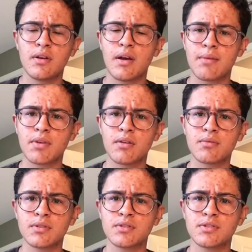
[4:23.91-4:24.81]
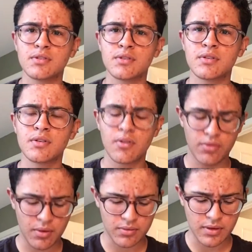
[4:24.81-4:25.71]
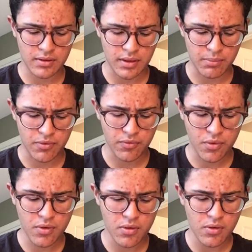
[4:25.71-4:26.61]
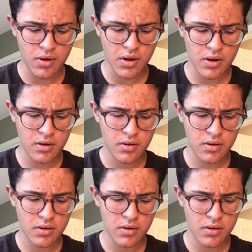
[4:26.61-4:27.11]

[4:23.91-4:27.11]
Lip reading: I'm not really sure if that was like that before or not,